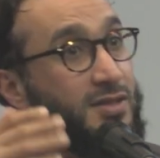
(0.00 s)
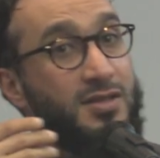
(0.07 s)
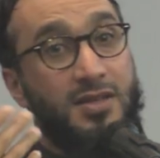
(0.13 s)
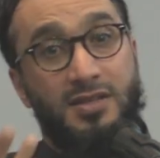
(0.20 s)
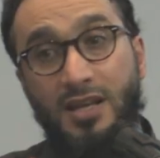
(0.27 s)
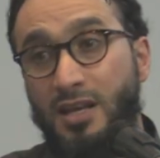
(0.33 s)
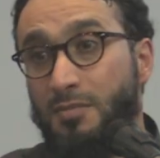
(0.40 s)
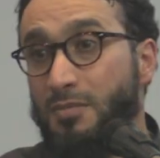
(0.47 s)

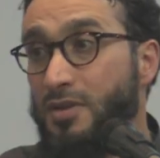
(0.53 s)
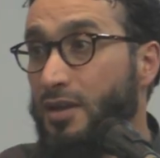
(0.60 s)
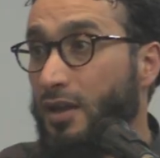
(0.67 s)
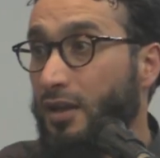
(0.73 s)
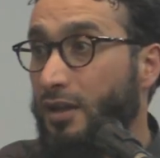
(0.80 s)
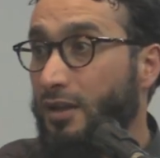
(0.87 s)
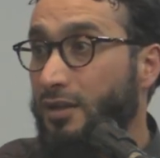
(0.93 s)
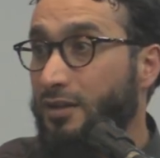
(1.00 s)
And this is the
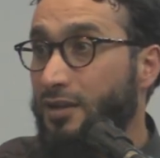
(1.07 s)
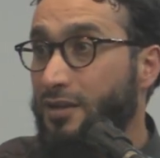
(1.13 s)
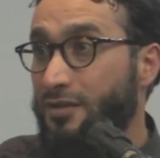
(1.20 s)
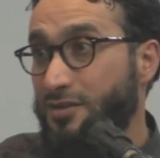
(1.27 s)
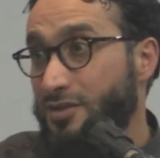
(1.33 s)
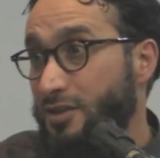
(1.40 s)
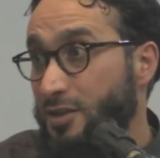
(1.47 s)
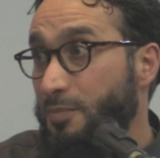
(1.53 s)
same thing.
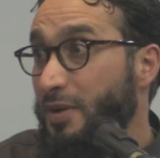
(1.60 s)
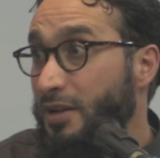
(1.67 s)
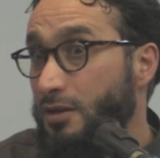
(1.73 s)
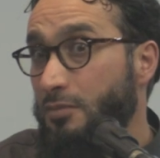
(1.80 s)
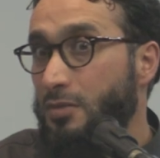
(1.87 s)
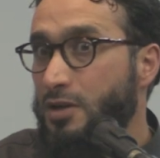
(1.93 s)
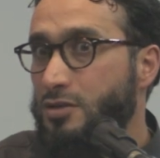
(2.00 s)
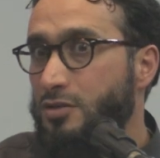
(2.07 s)
There's a
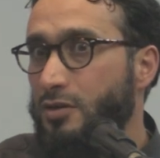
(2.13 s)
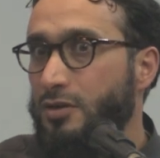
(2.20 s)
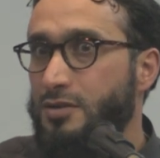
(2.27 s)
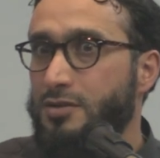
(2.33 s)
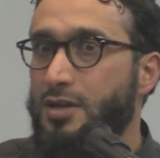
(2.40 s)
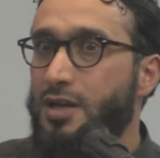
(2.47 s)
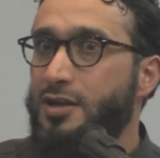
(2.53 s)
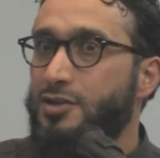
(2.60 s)
debate among
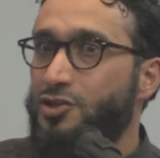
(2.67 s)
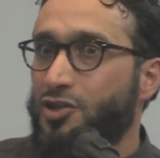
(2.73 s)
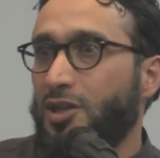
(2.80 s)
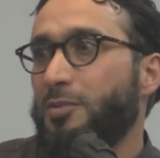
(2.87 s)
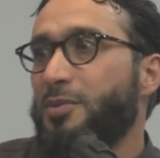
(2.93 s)
scholars.